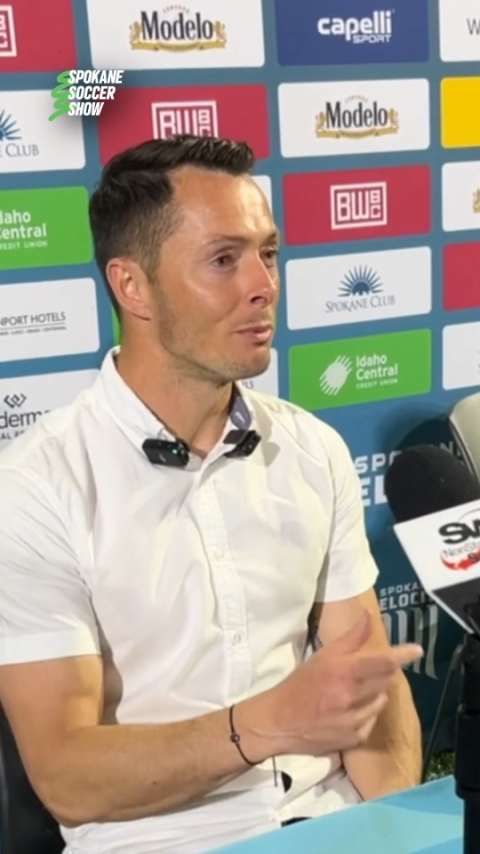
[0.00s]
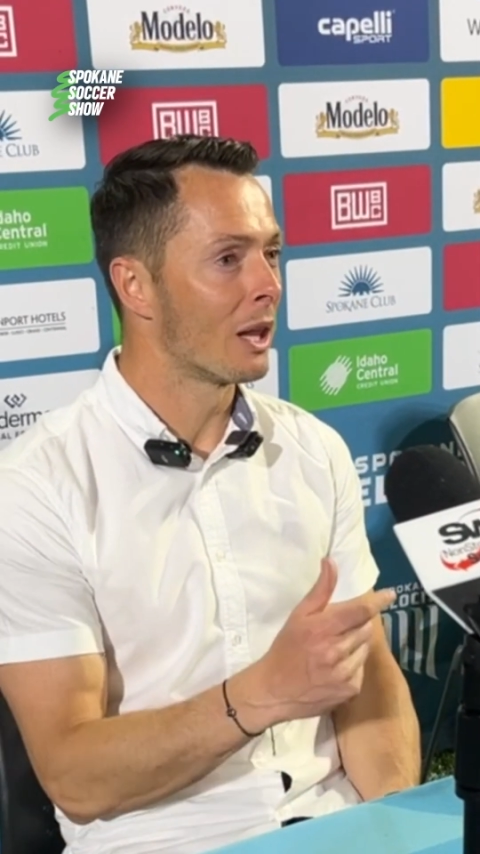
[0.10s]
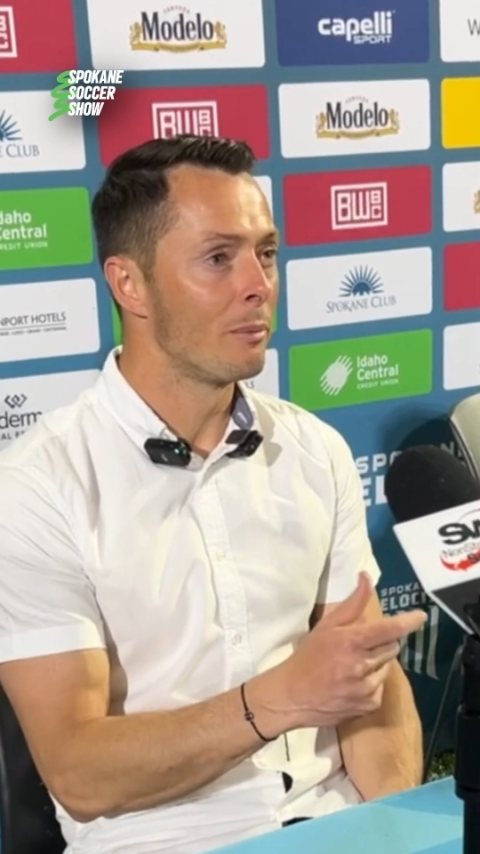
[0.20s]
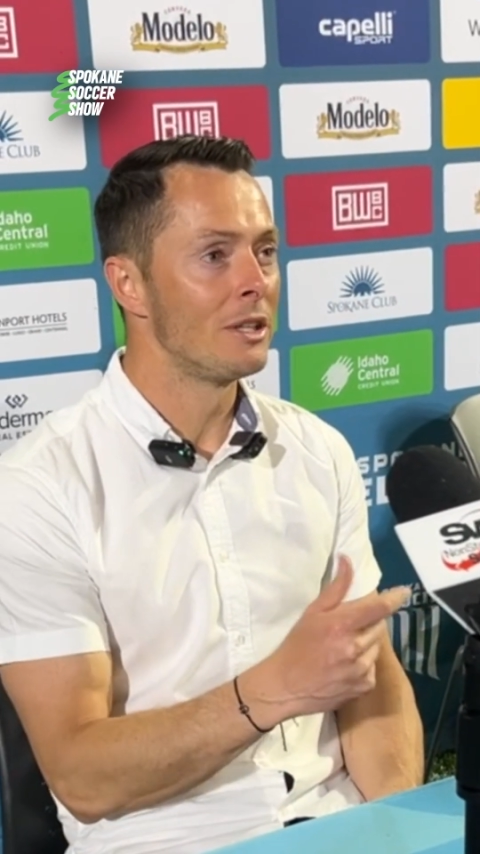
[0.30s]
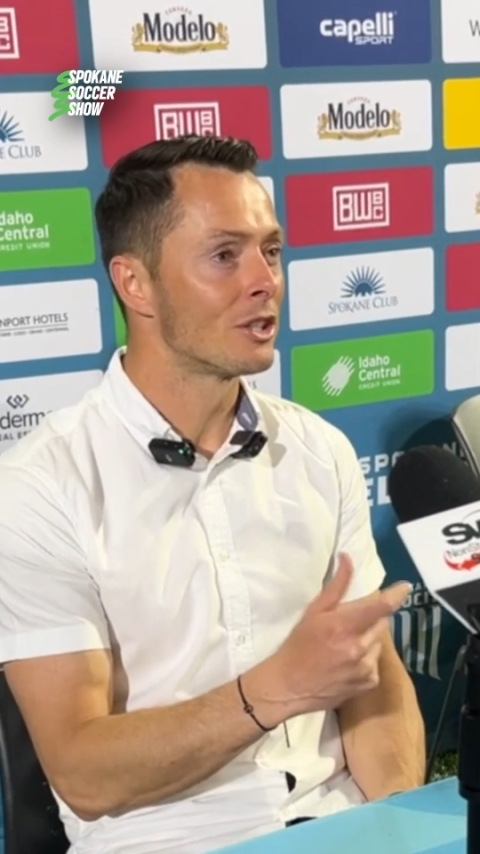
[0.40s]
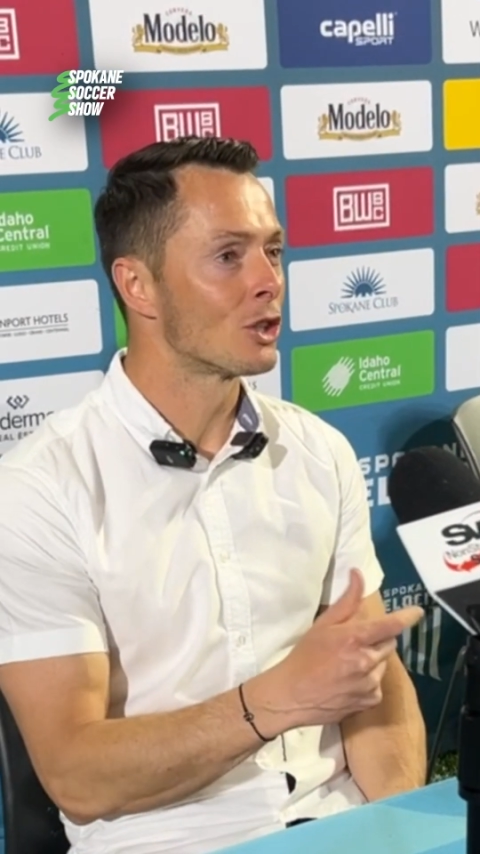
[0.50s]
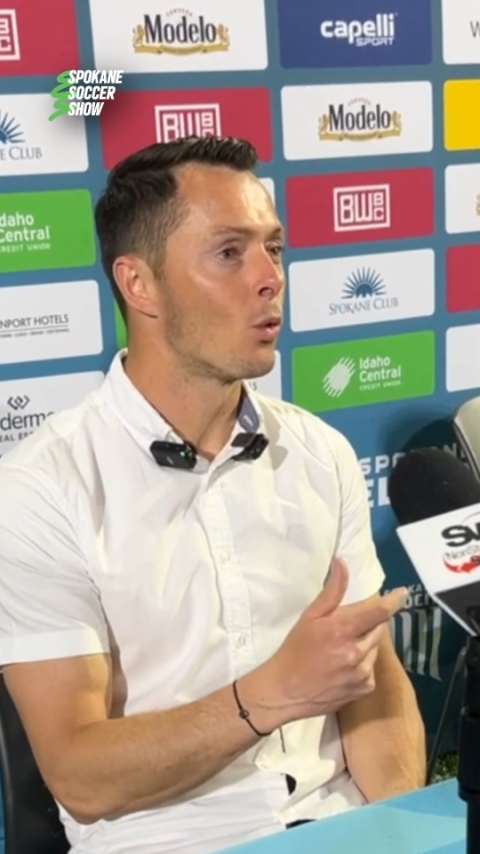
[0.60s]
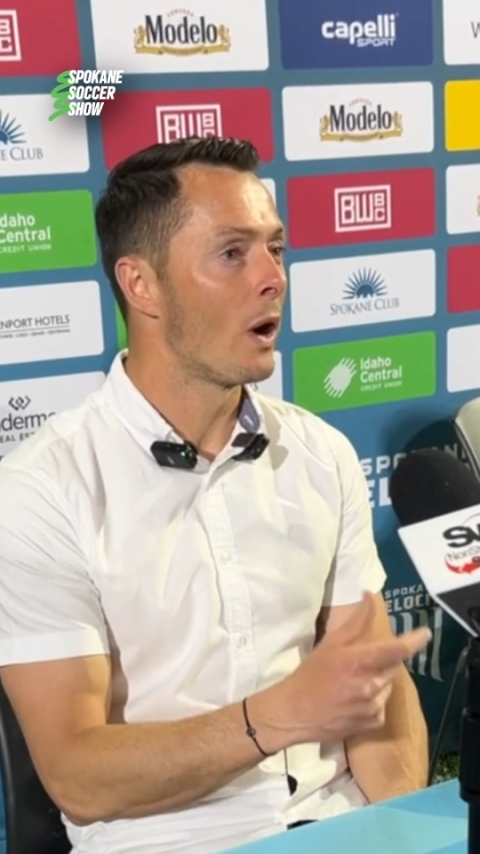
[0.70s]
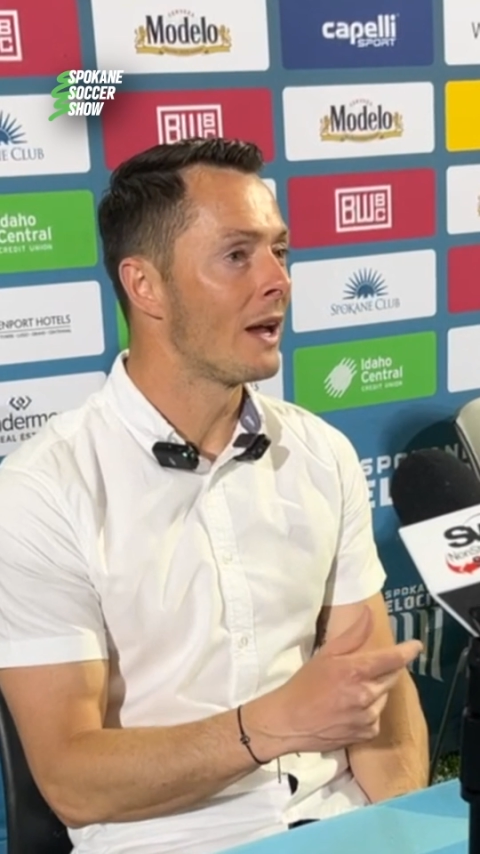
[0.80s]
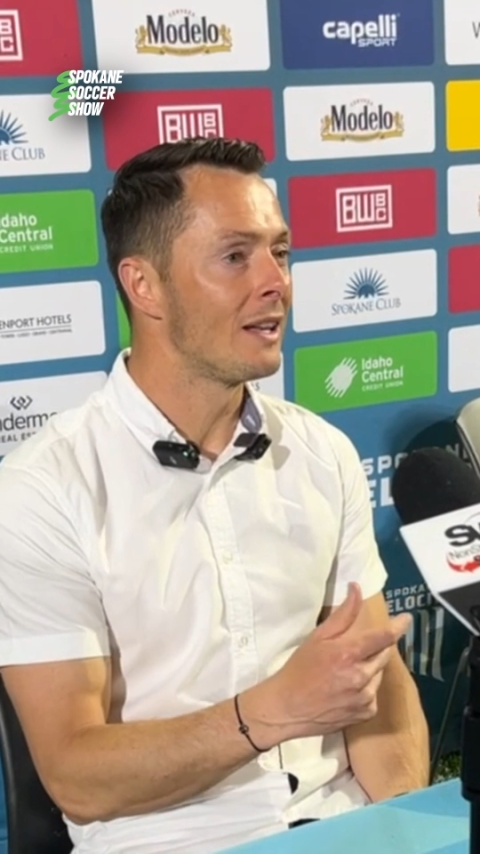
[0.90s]
millimeters
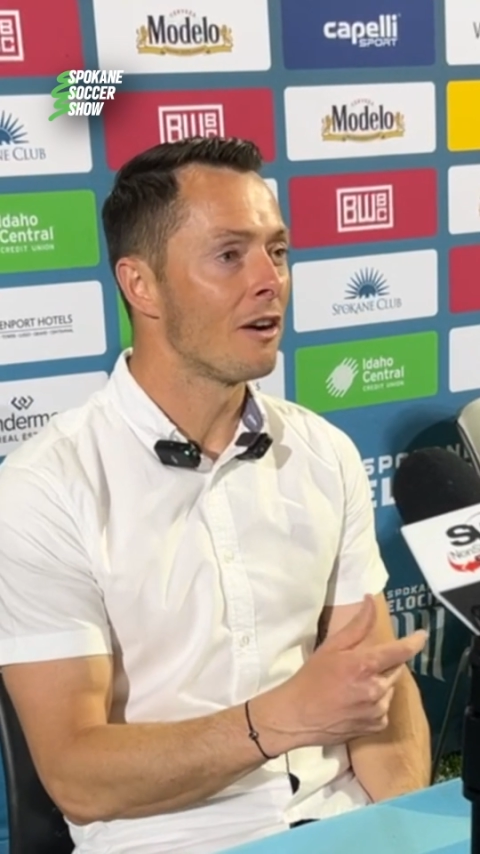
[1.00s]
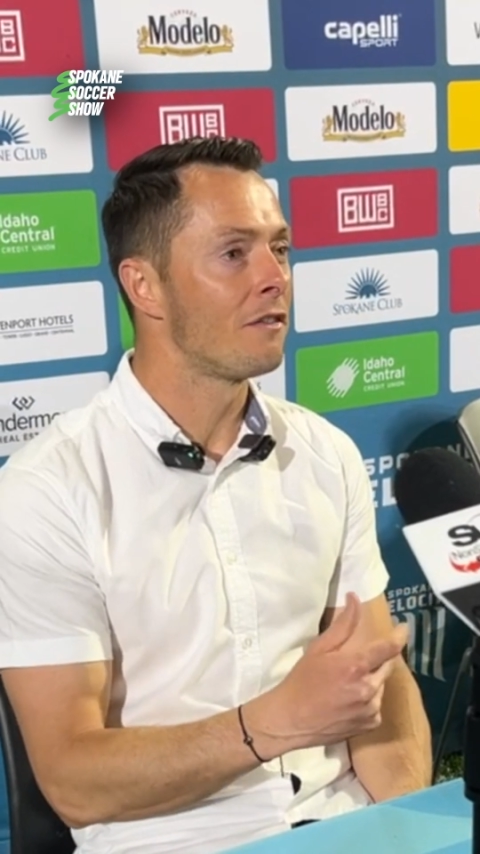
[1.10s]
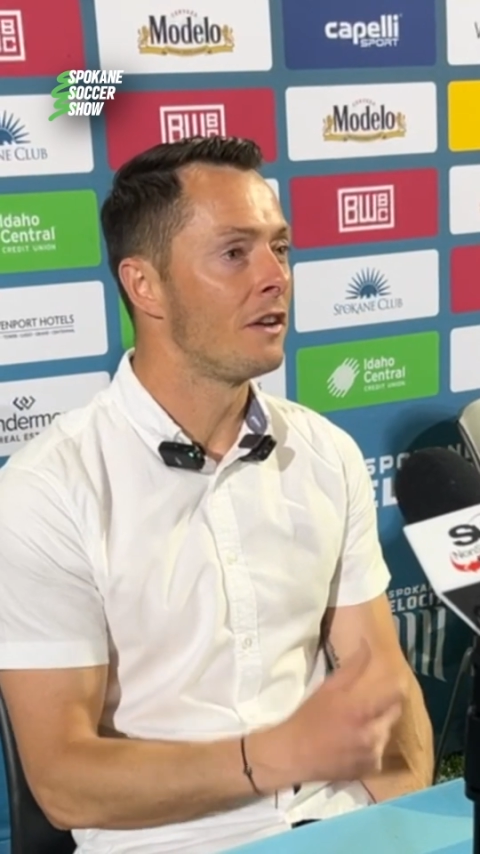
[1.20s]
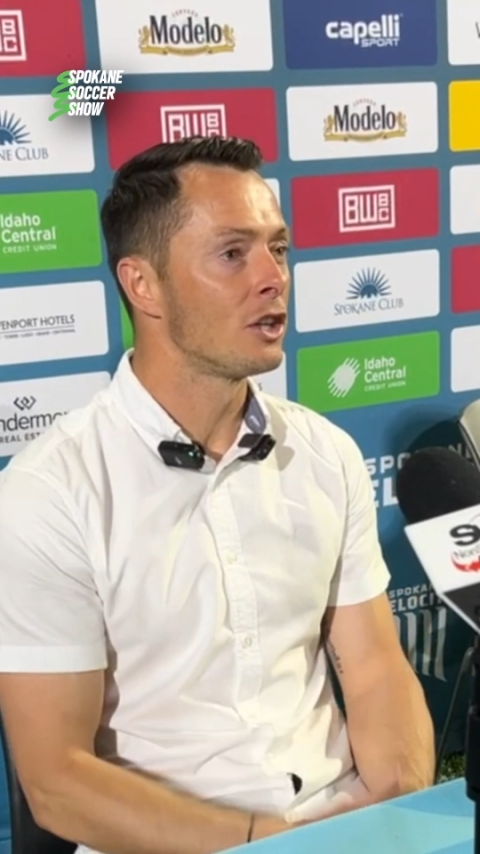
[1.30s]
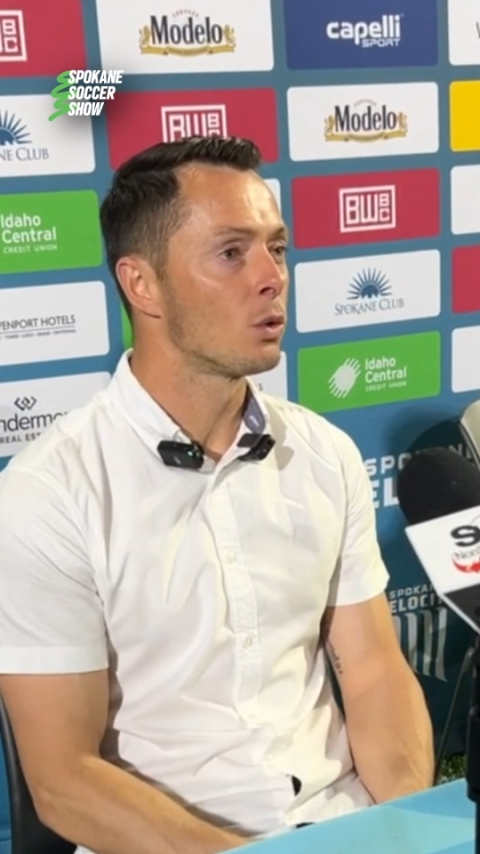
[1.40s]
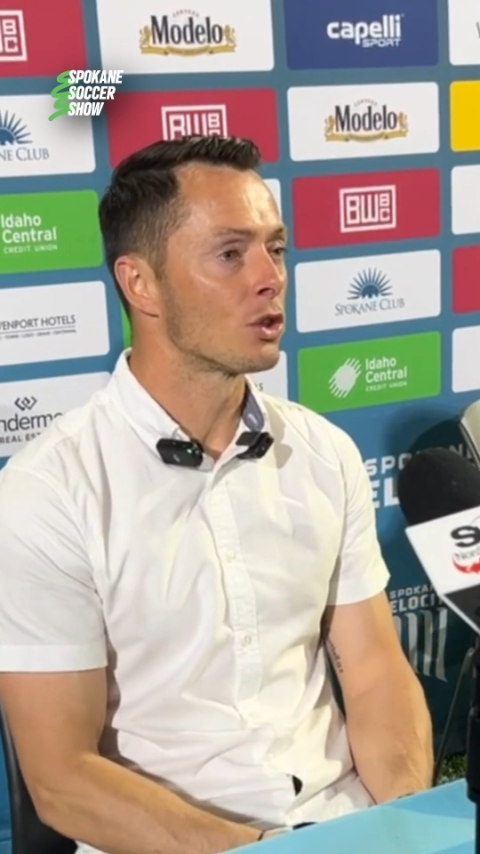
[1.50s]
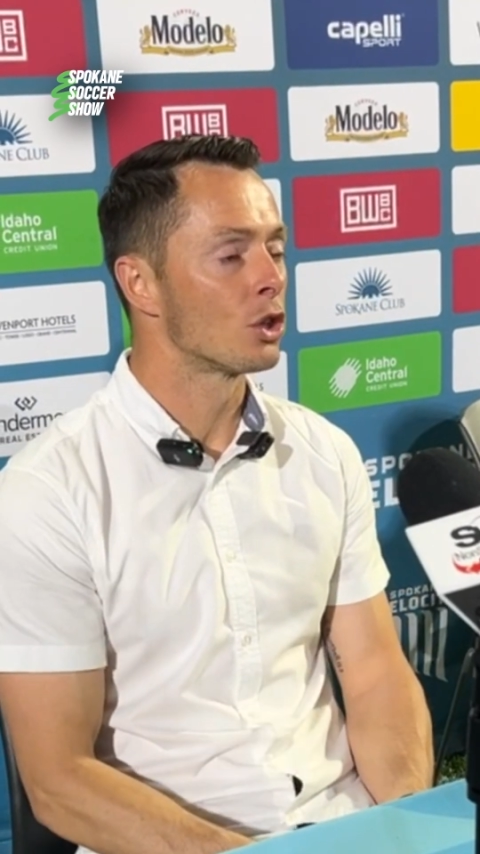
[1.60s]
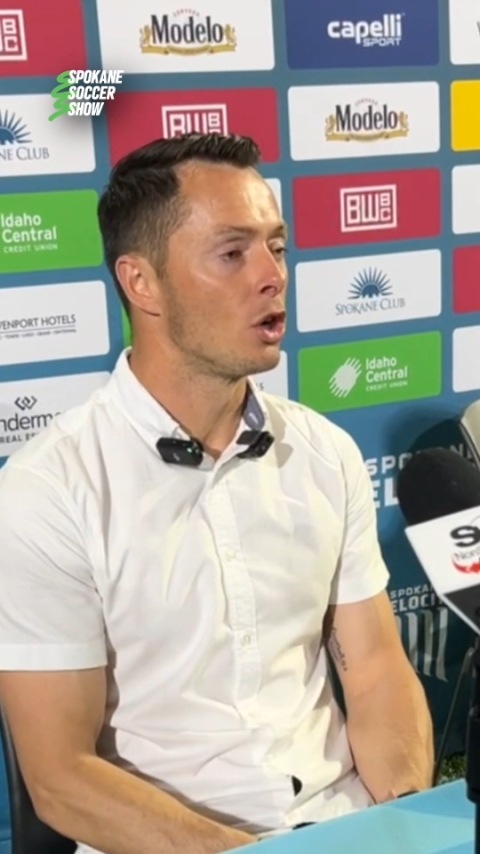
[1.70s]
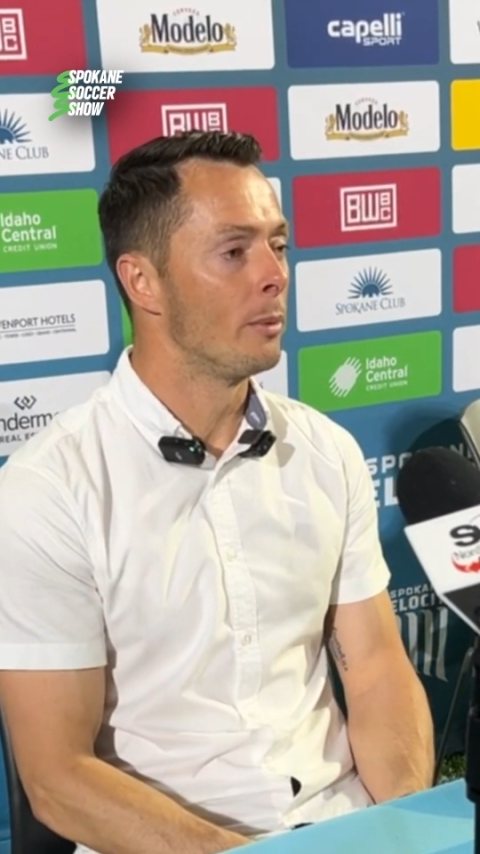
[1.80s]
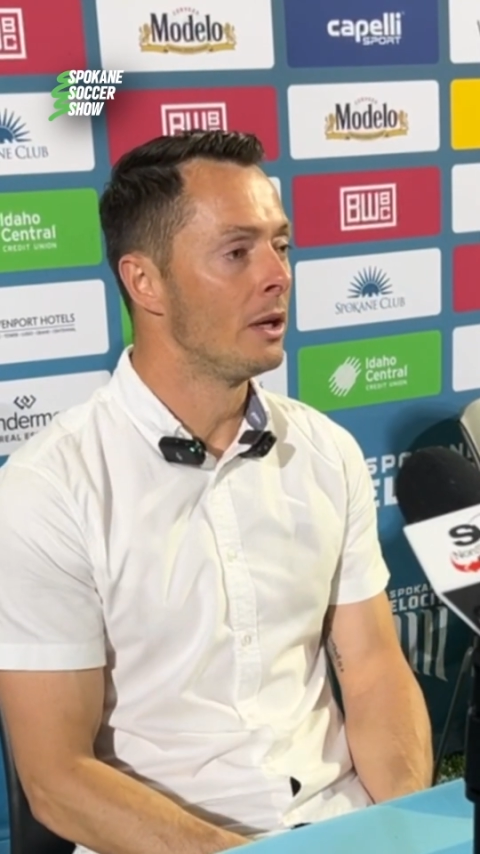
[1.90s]
away and that finish
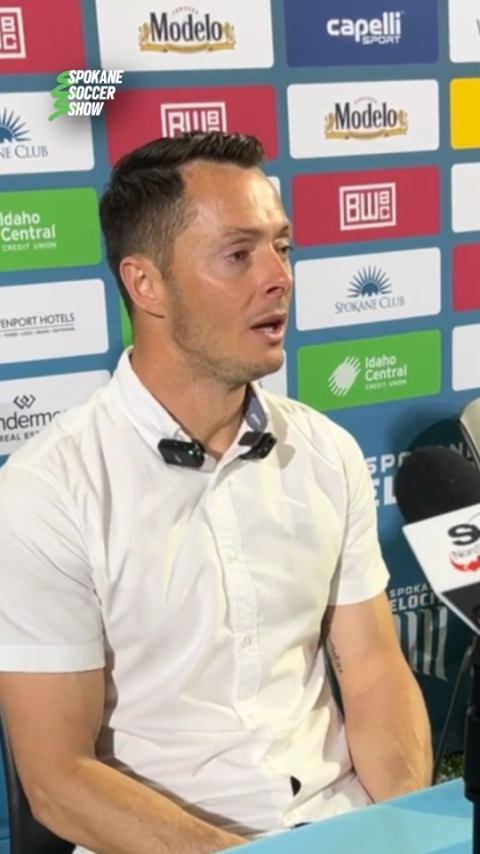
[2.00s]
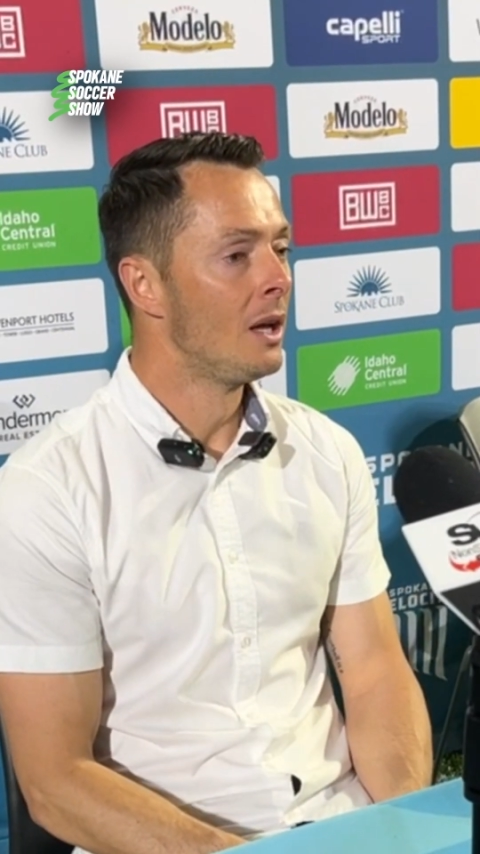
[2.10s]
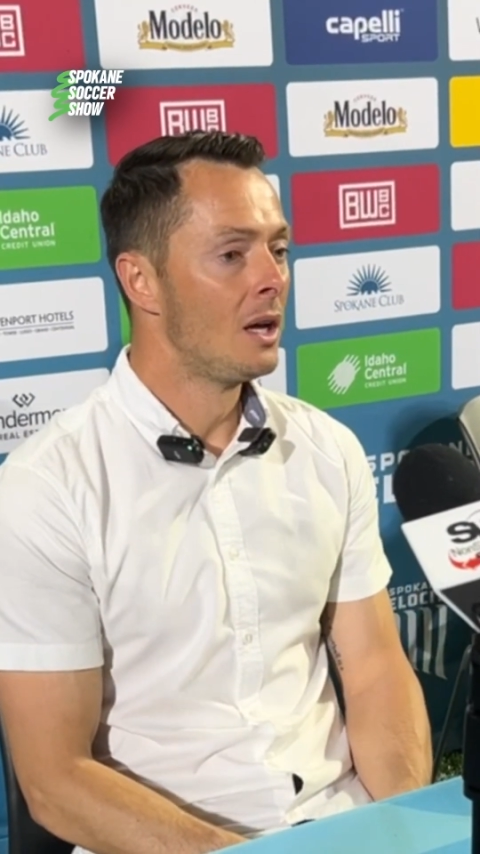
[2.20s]
wasn't coming.